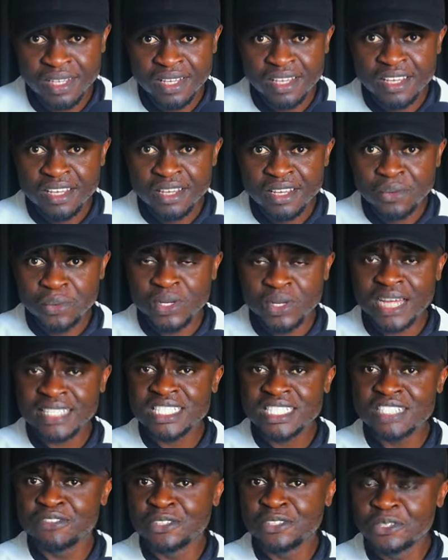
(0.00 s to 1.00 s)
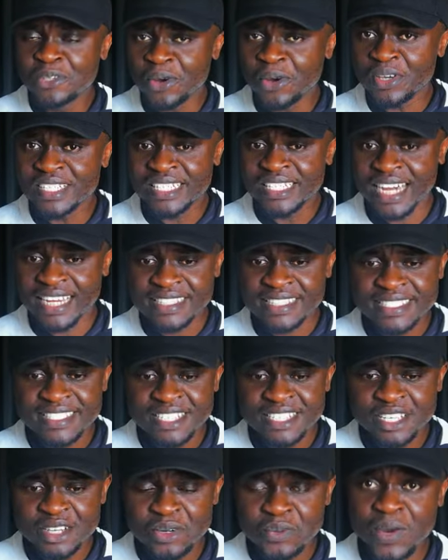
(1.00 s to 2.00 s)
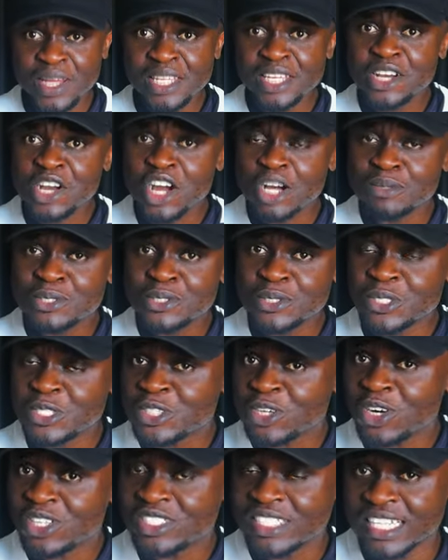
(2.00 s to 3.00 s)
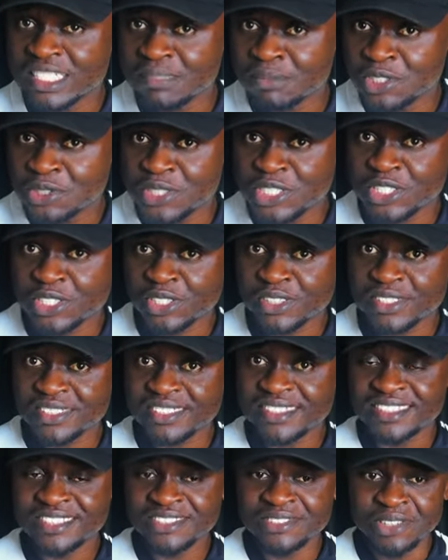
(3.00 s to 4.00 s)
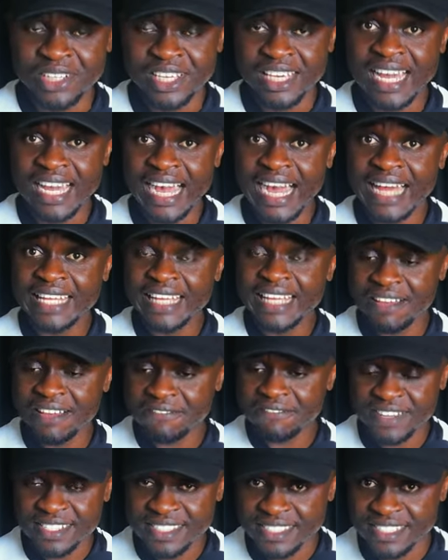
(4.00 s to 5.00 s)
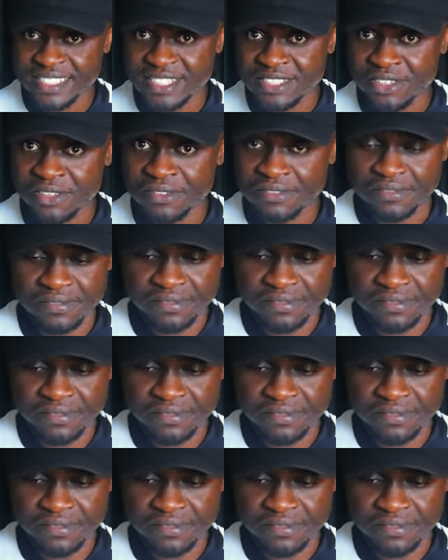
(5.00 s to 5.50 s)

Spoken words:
Without even knowing that when it comes to church administration, okay, and emphasis of